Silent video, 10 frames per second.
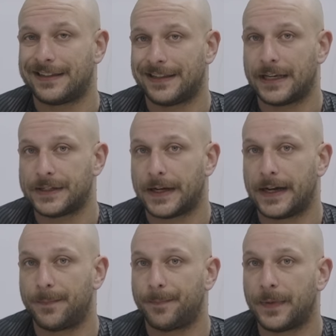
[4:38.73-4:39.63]
than his
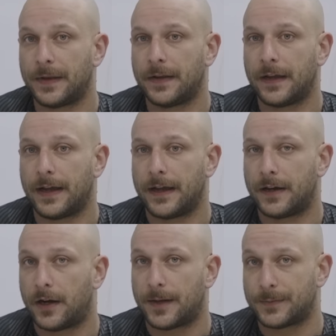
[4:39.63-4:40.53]

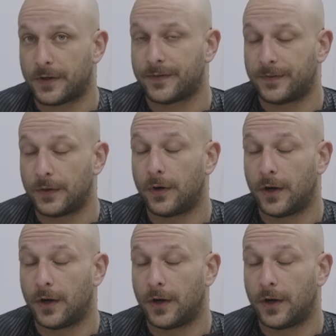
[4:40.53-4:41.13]
arms off of your